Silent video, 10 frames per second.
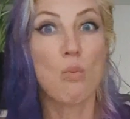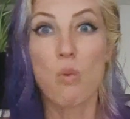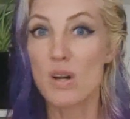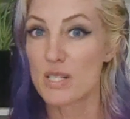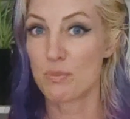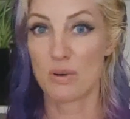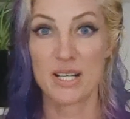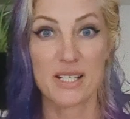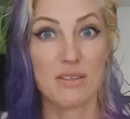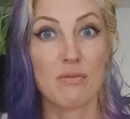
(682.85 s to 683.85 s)
What's
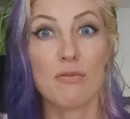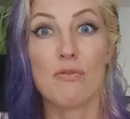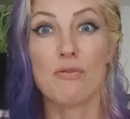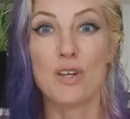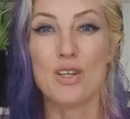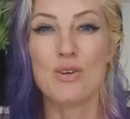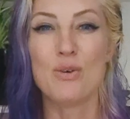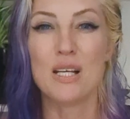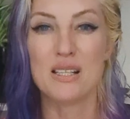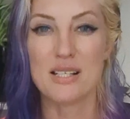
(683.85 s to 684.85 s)
present for
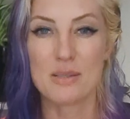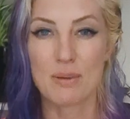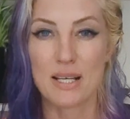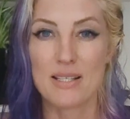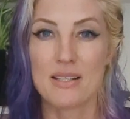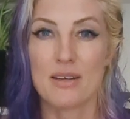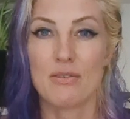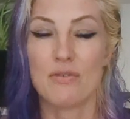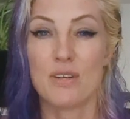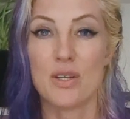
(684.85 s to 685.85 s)
you in this place
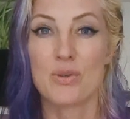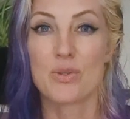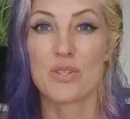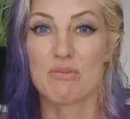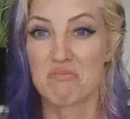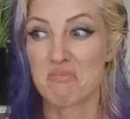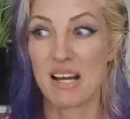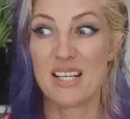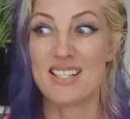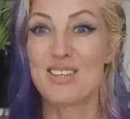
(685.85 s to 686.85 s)
that feels
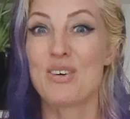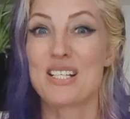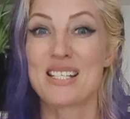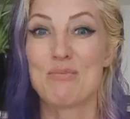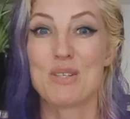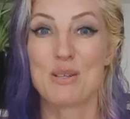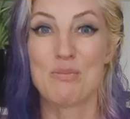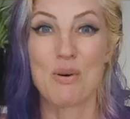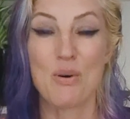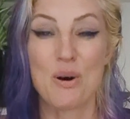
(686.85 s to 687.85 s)
like it's got some
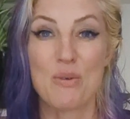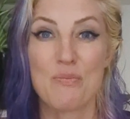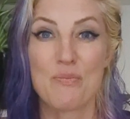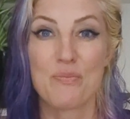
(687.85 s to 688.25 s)
support?